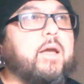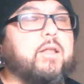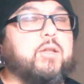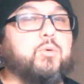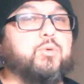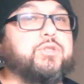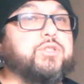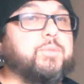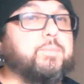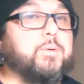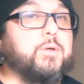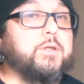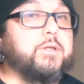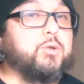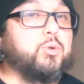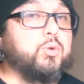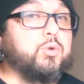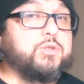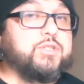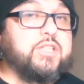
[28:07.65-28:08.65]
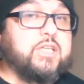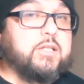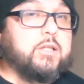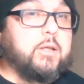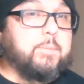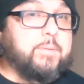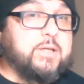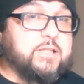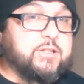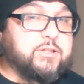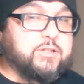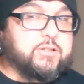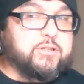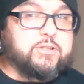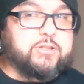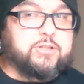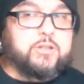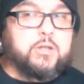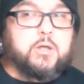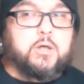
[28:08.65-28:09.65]
there was some pretty cool Teela
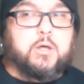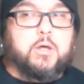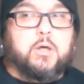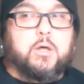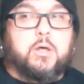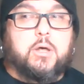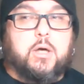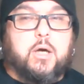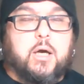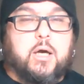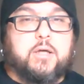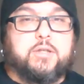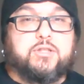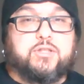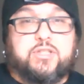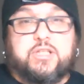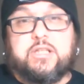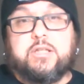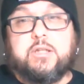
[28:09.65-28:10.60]
pieces. So